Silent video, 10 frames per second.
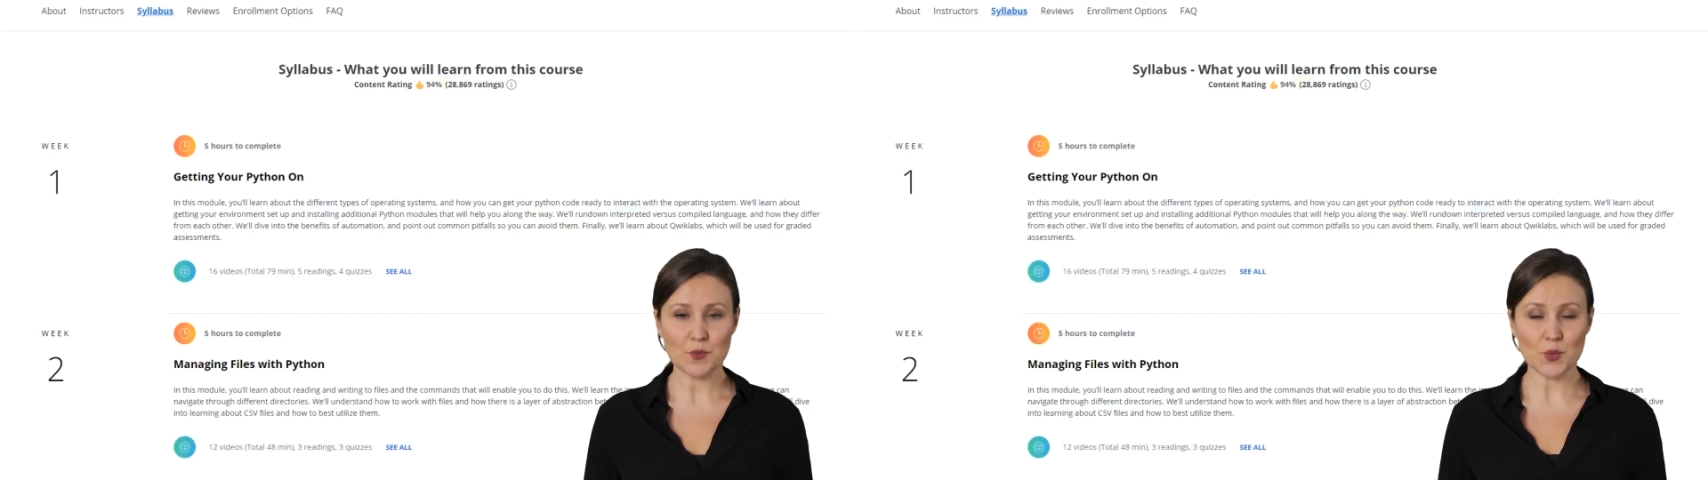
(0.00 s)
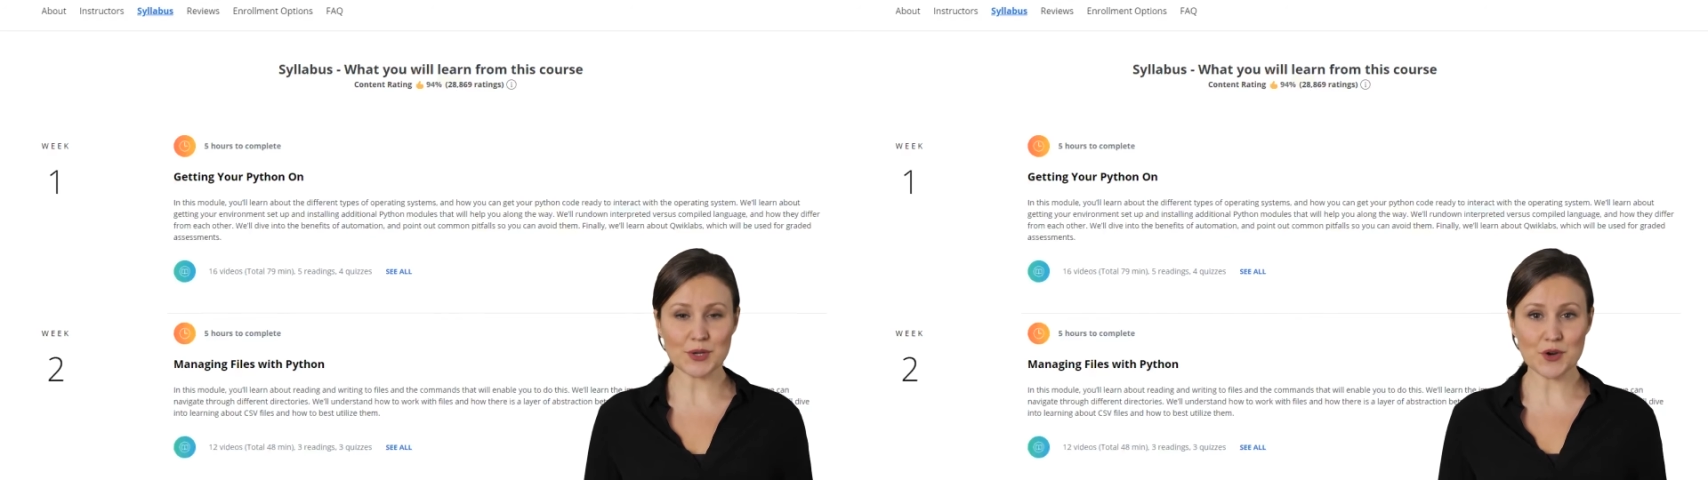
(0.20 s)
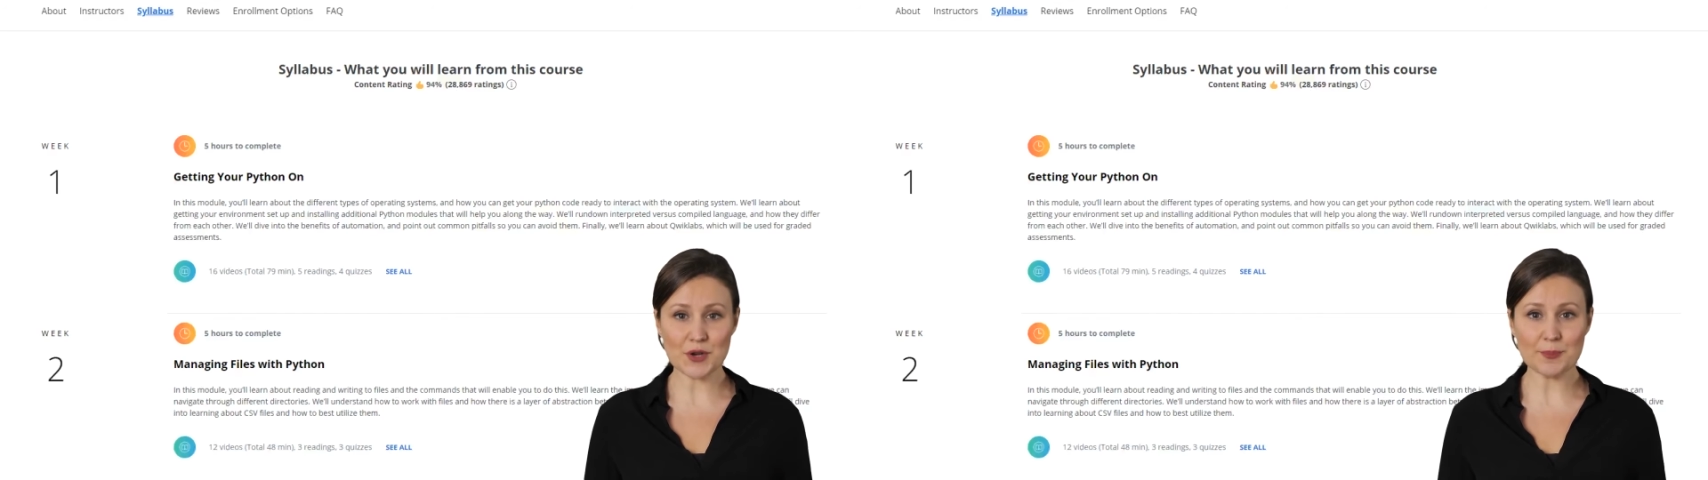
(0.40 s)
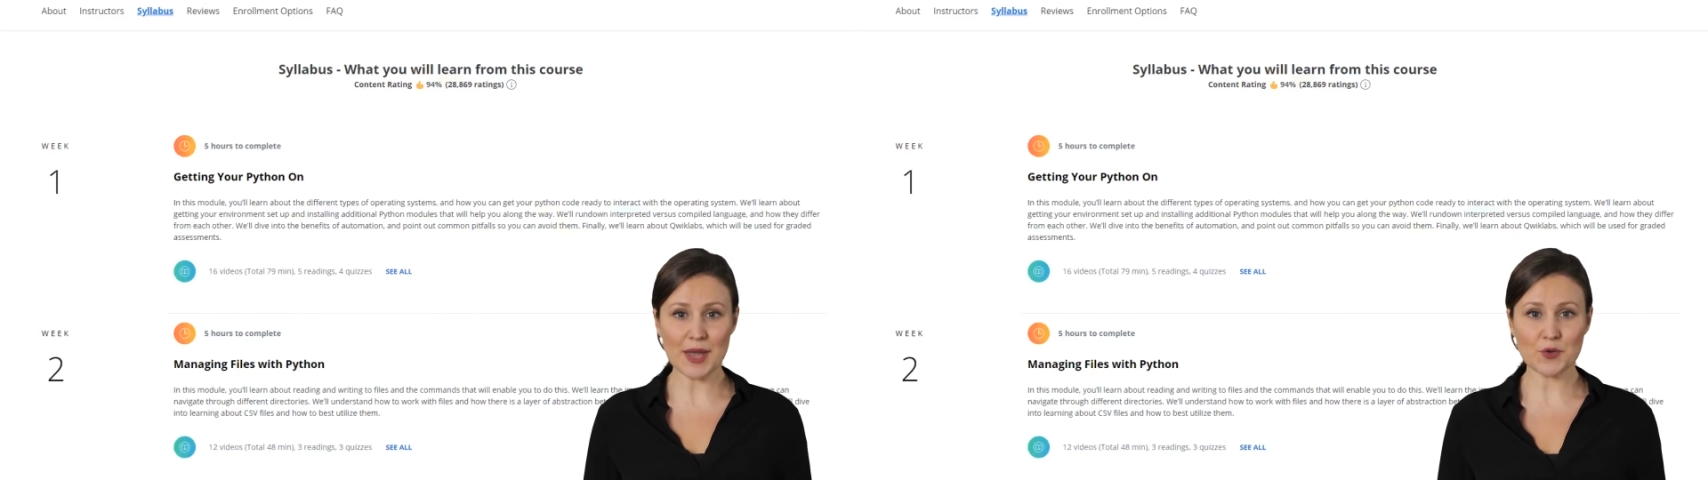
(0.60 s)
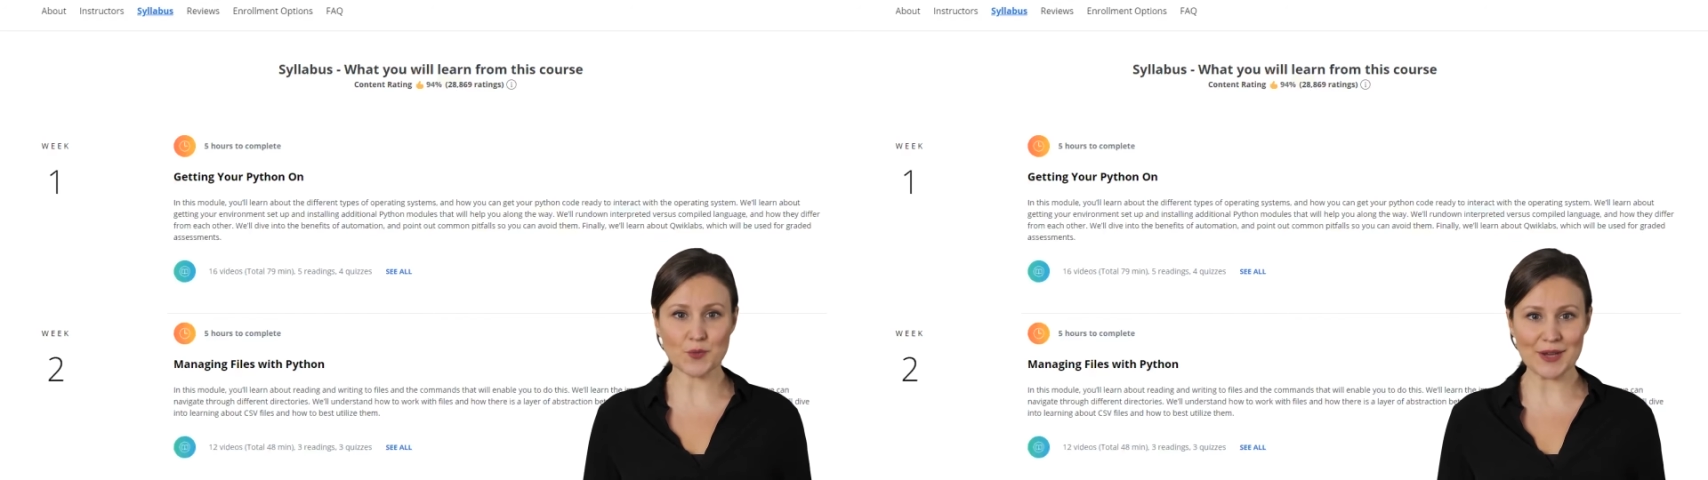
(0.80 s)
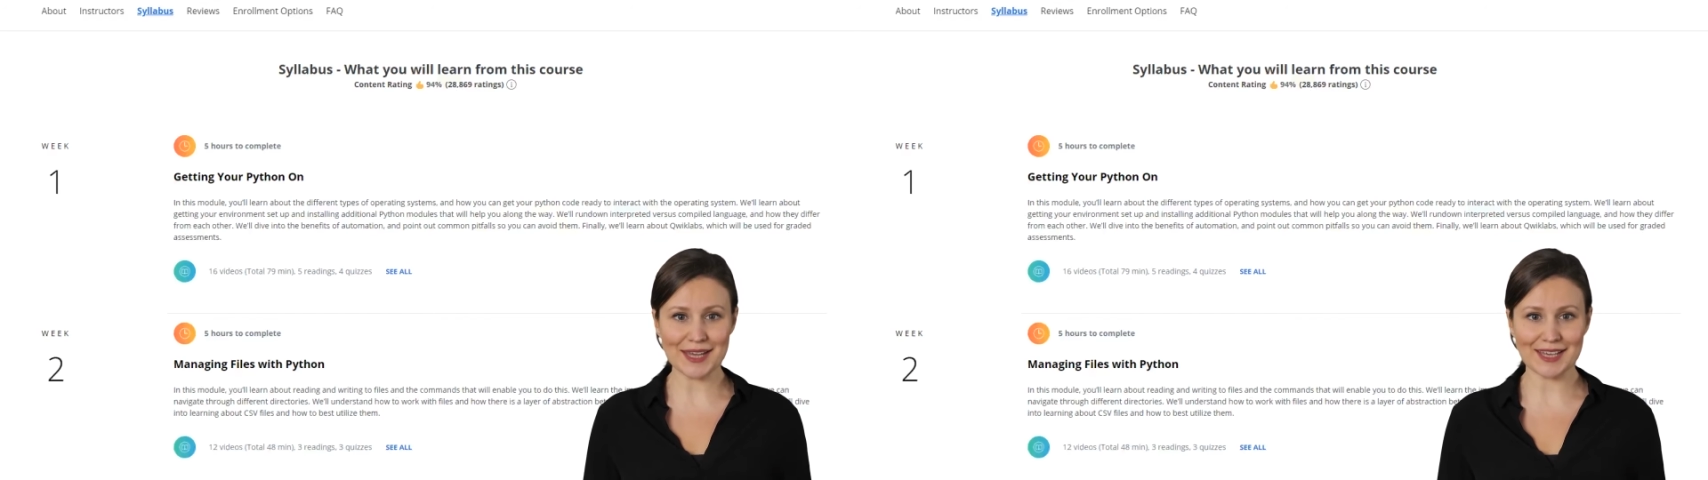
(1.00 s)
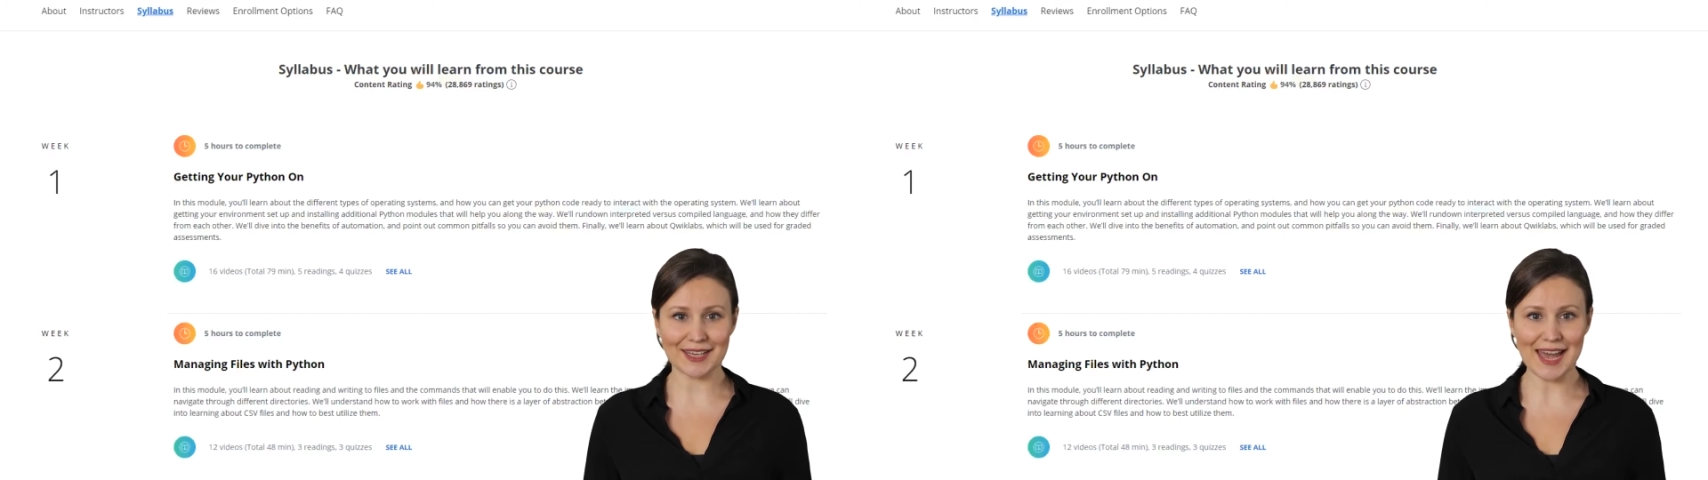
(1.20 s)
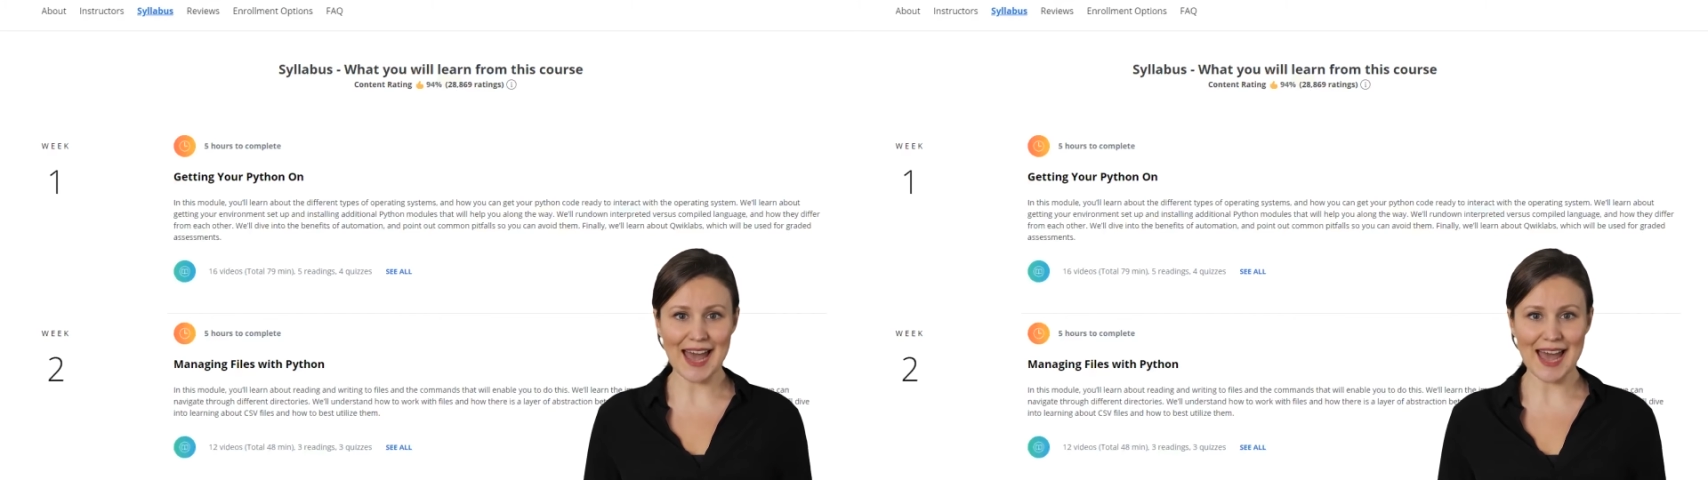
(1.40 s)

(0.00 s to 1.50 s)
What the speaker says: we'll learn about reading